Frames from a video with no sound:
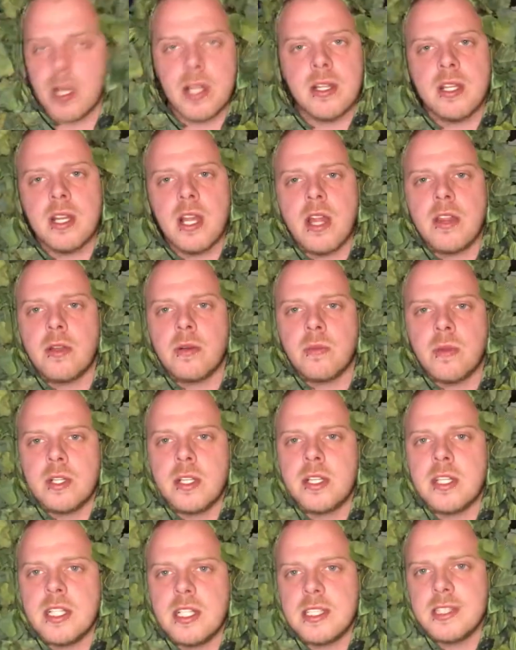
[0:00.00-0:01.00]
another one
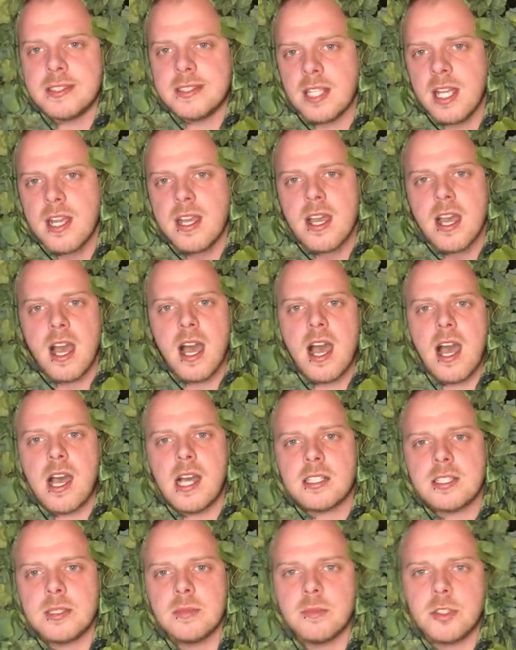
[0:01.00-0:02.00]
of these
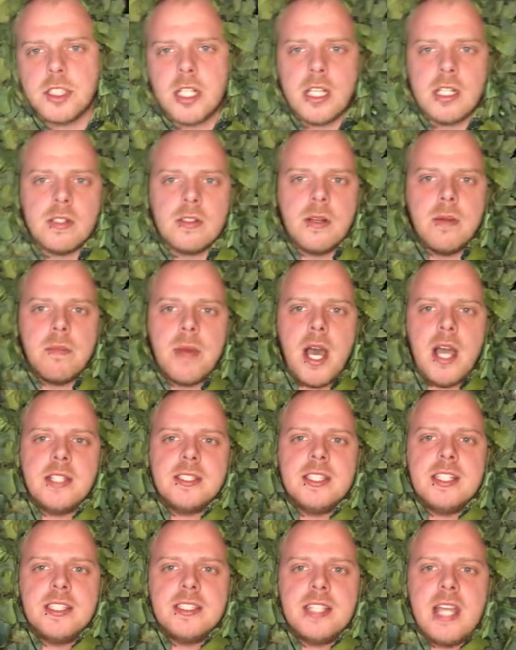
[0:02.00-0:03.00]
awesome channel
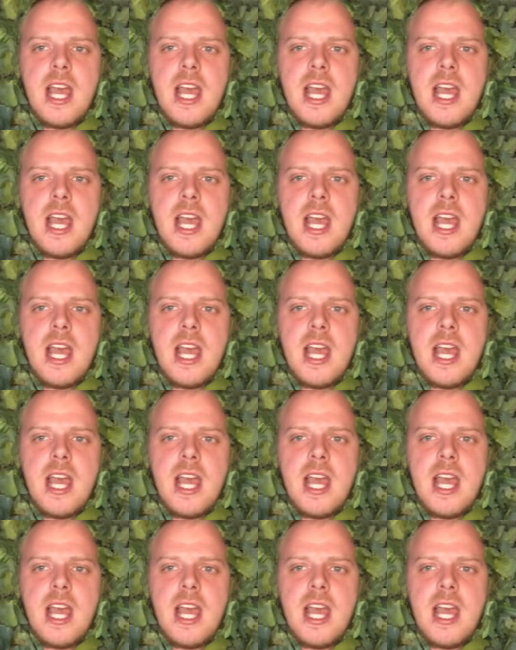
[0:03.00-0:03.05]
unboxings.